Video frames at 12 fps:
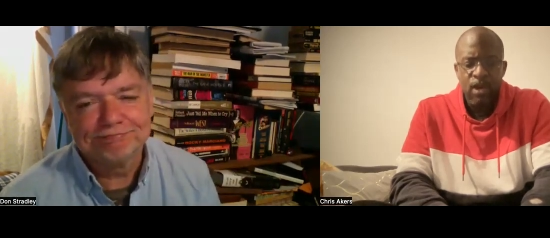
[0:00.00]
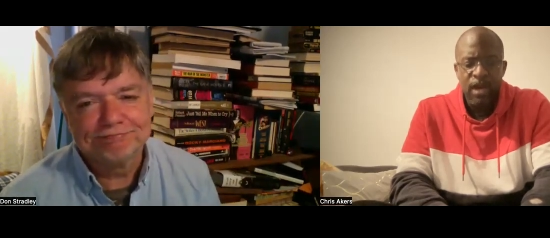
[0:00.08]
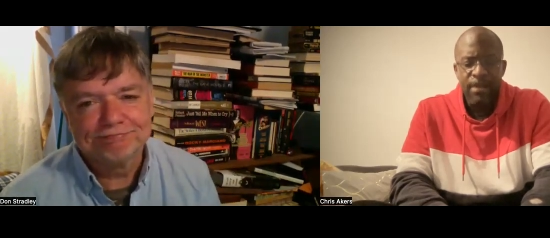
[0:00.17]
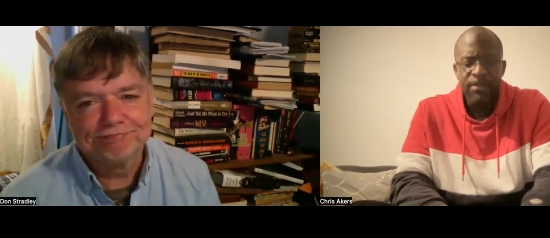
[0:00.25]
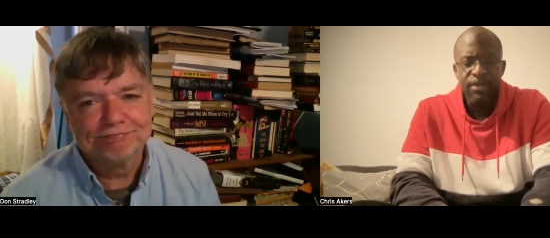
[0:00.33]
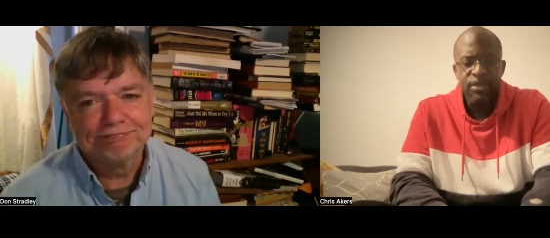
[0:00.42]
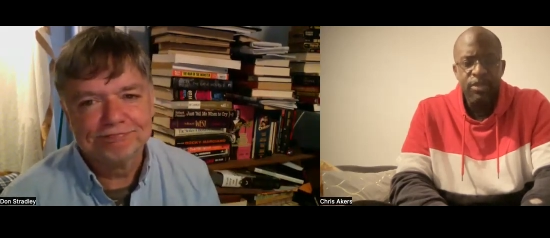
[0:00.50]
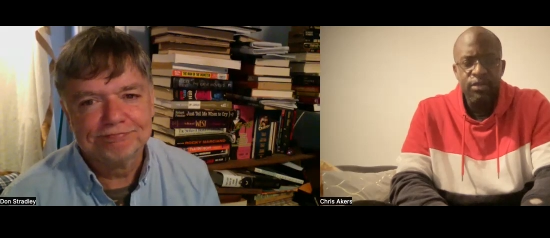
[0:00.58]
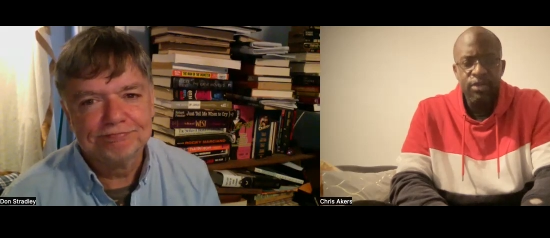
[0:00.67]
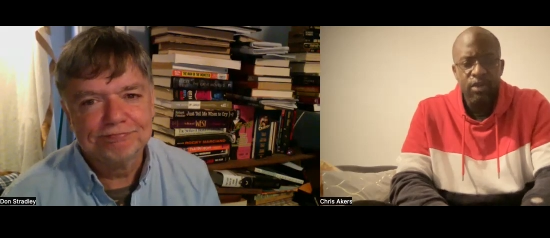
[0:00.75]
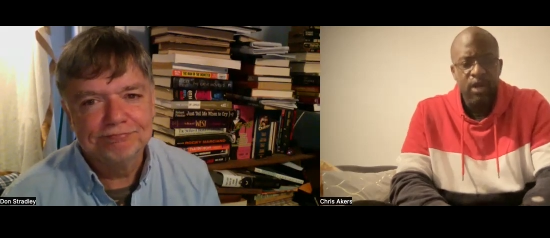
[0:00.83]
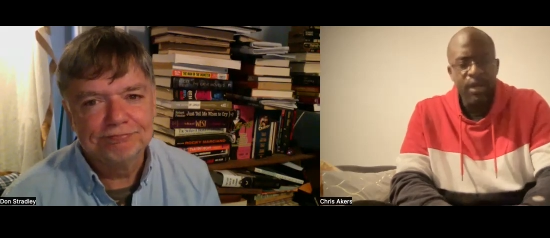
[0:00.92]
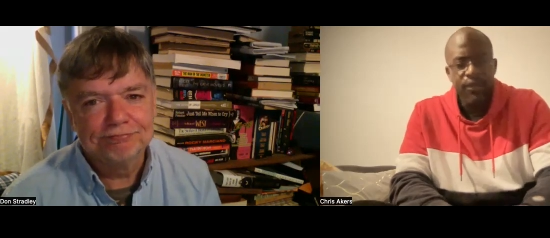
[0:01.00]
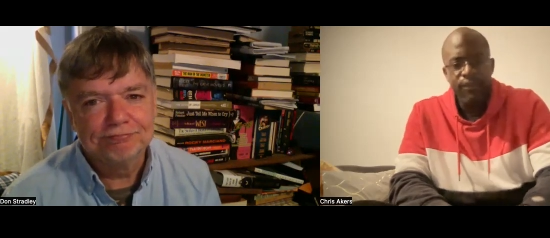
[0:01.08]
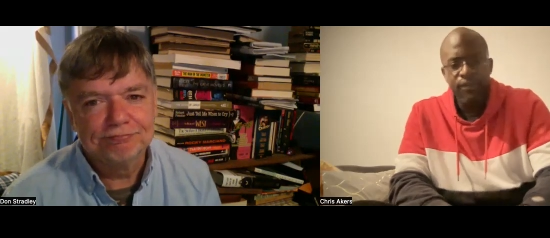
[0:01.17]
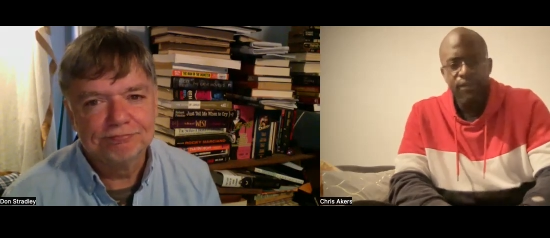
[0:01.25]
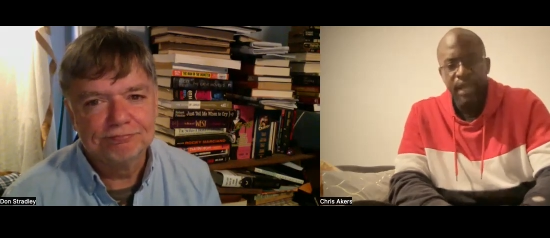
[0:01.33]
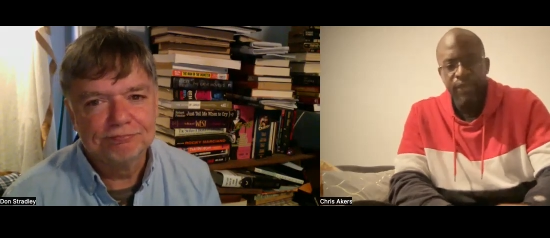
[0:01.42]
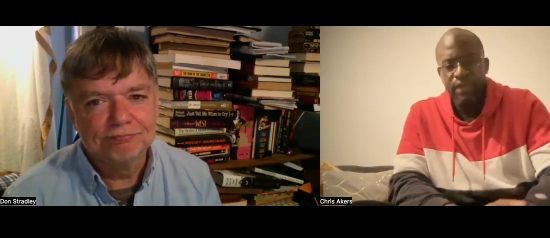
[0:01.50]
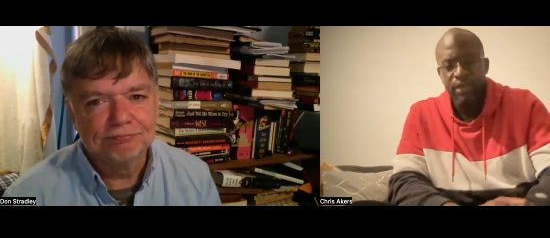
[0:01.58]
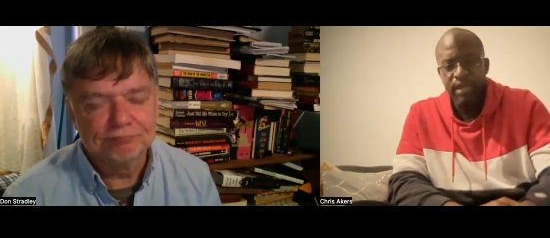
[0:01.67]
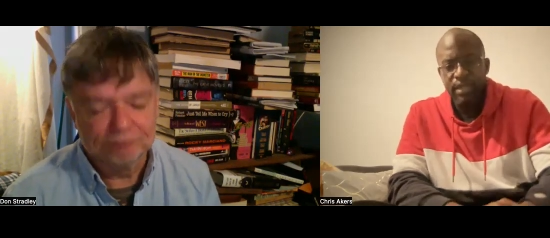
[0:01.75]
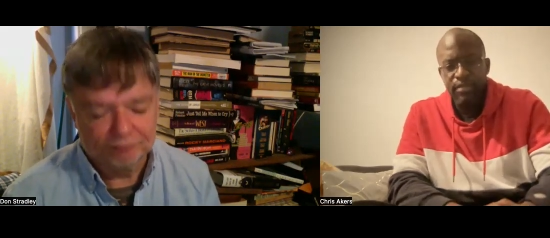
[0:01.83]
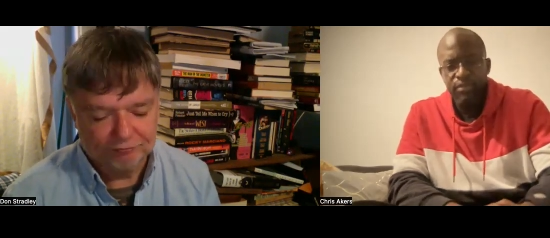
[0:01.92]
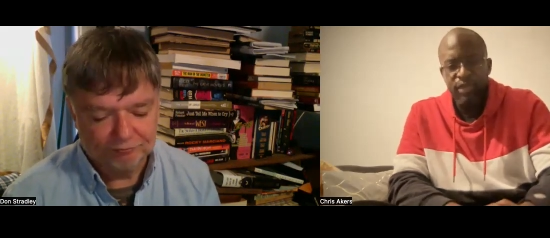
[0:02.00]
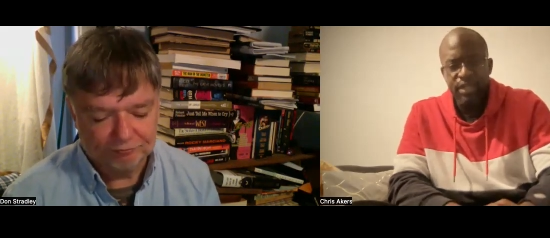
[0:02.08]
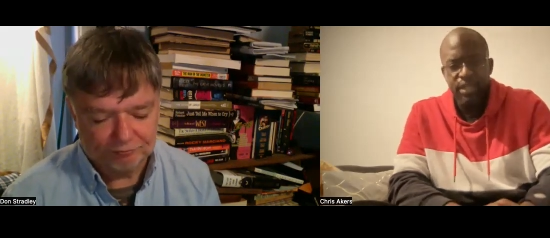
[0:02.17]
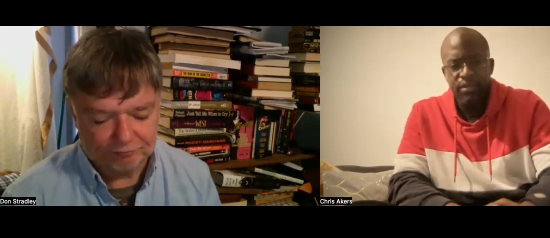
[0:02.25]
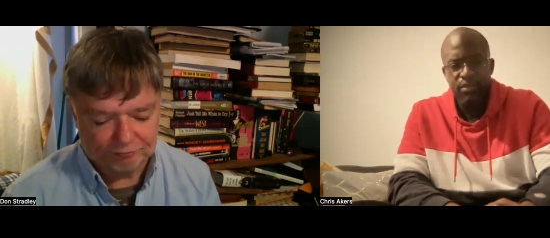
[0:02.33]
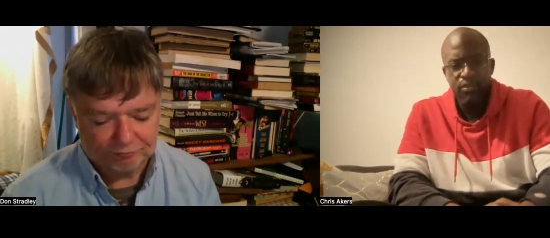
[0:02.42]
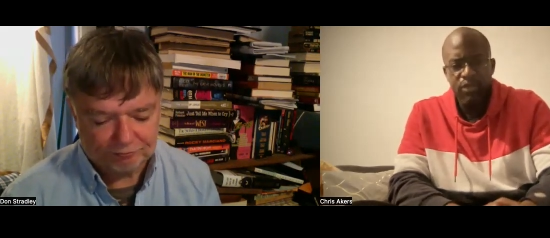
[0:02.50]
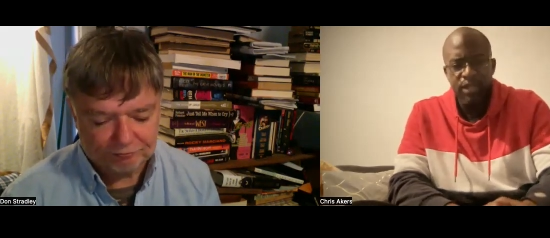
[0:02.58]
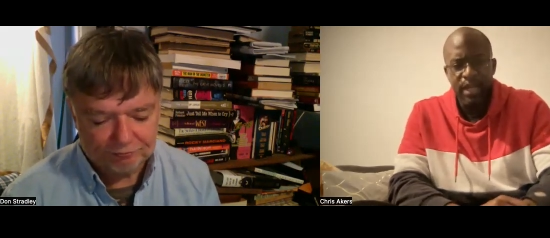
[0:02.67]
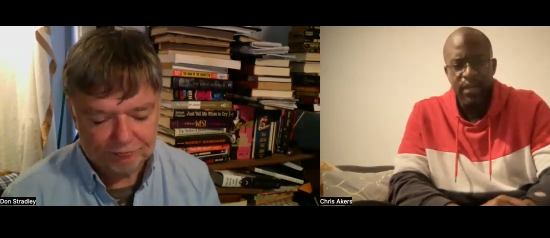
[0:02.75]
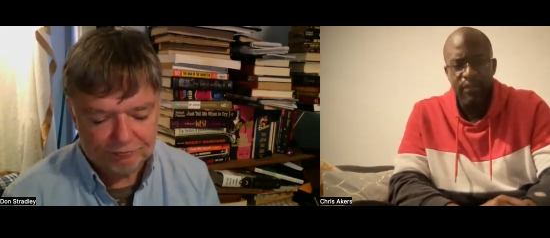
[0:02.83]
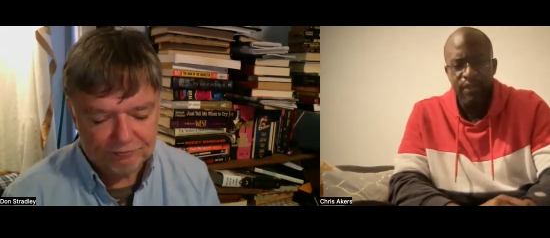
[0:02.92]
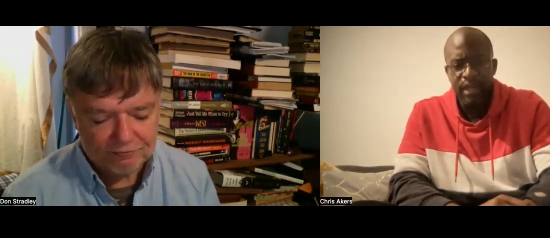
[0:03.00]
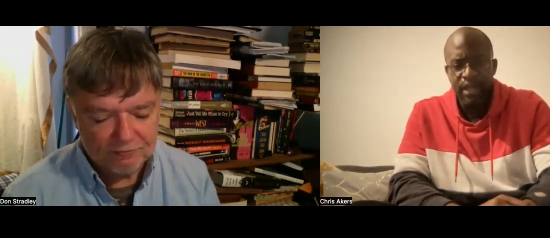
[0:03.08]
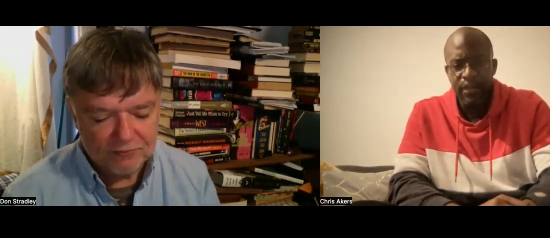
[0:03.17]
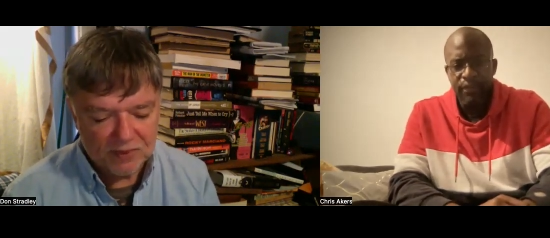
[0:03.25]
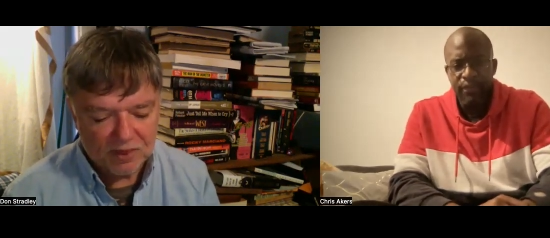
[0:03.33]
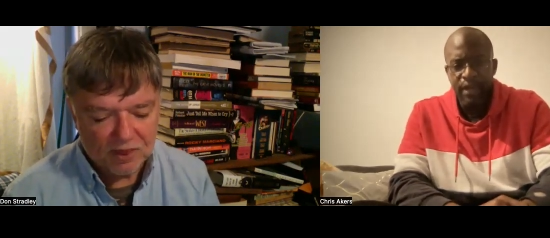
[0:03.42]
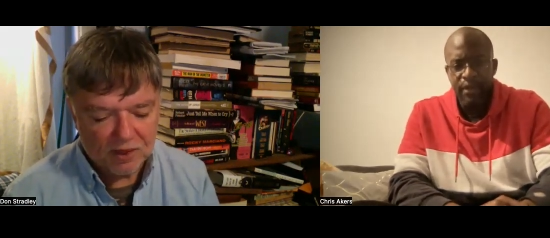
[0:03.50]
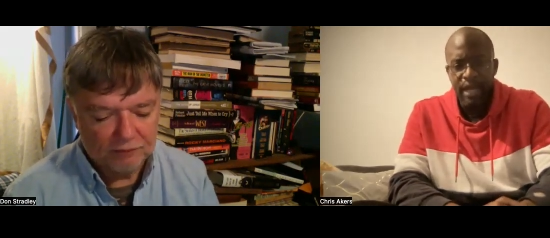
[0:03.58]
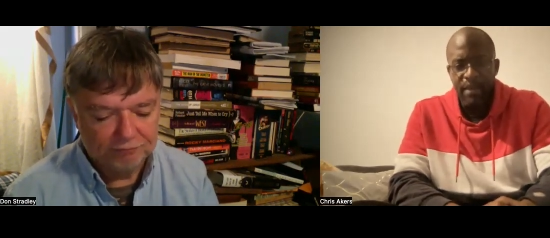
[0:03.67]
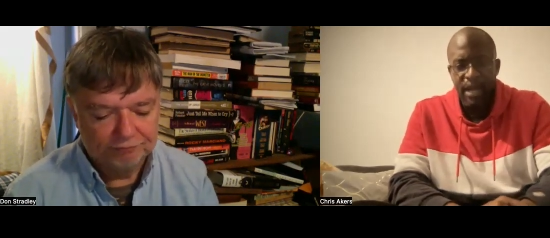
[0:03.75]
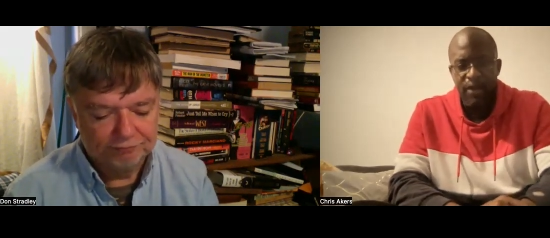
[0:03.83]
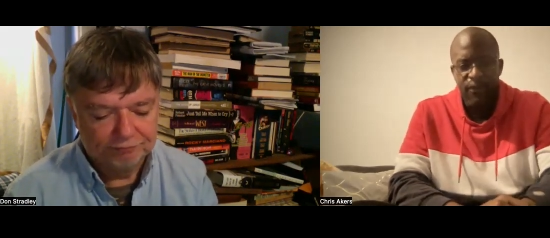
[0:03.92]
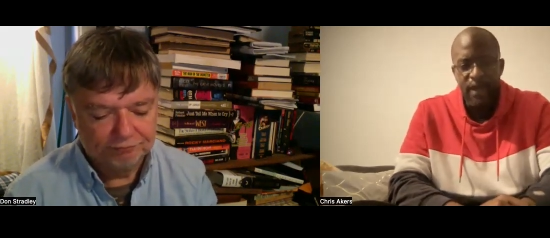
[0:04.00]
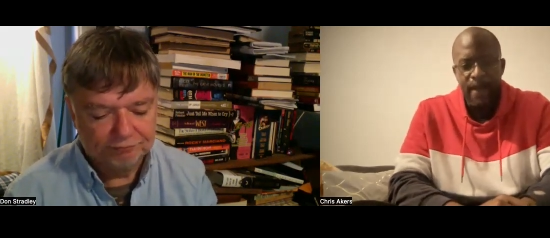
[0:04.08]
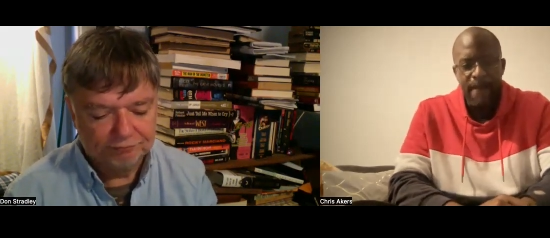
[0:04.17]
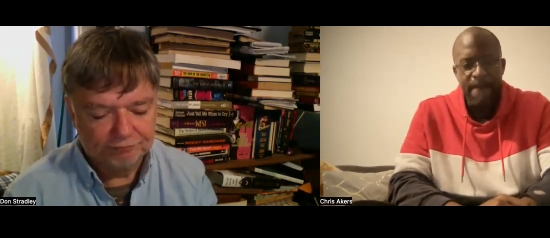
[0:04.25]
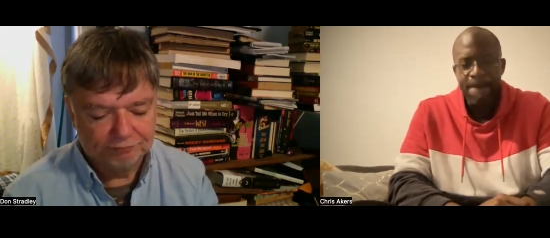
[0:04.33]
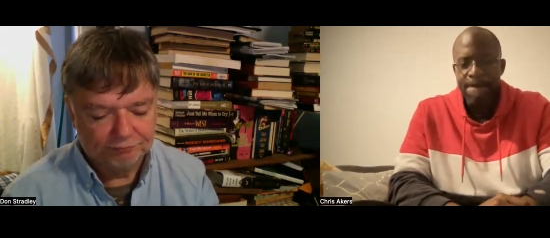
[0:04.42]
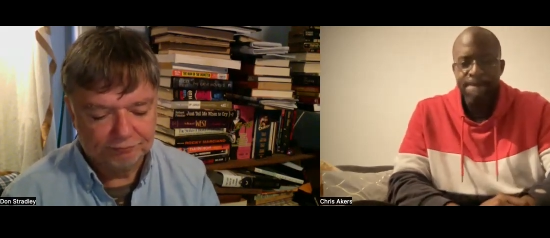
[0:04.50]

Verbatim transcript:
Speaker 1: what happened to his wife after he went to prison? Was there anything that you found out about that?